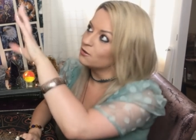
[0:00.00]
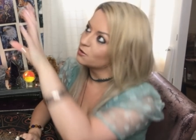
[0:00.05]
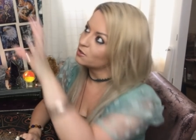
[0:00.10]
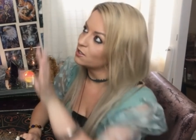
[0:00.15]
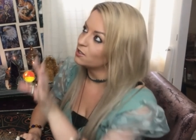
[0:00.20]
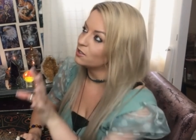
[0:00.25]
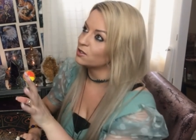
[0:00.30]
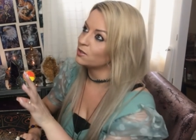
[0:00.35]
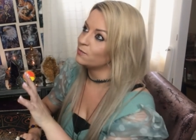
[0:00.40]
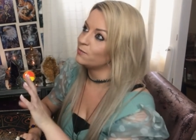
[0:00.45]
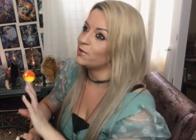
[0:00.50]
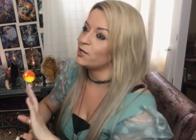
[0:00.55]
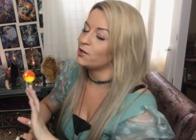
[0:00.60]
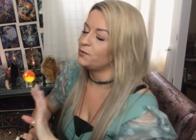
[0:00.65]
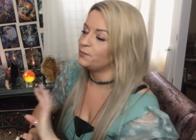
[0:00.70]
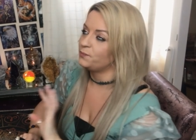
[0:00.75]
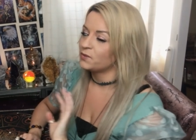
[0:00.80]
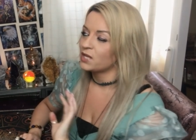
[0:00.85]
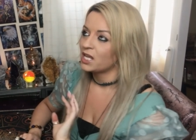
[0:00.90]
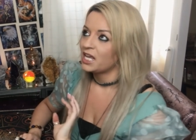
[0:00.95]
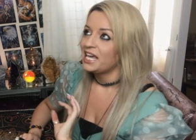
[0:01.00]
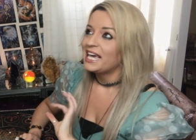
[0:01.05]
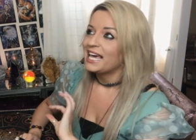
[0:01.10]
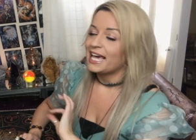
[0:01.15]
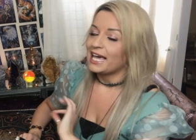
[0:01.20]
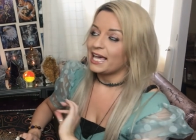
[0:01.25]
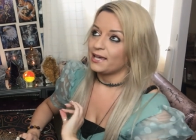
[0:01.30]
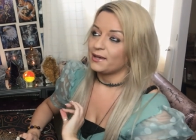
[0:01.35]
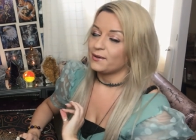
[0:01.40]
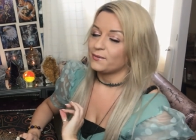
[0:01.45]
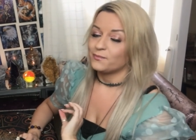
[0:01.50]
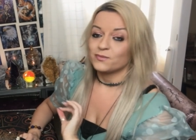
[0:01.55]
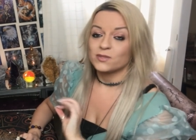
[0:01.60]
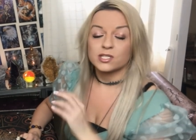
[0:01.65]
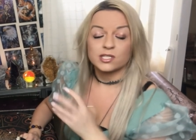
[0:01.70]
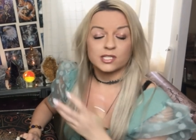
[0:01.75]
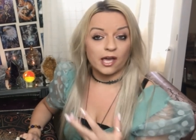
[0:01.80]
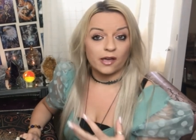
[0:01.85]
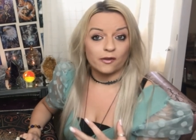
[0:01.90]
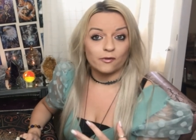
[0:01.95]
looking at the moon um,
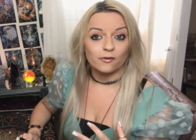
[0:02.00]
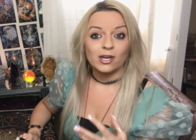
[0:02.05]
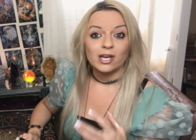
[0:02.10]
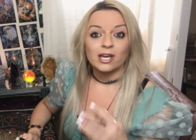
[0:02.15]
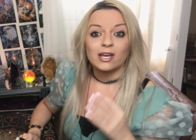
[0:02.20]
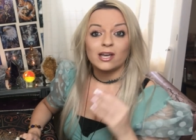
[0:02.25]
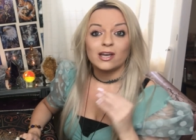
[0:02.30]
so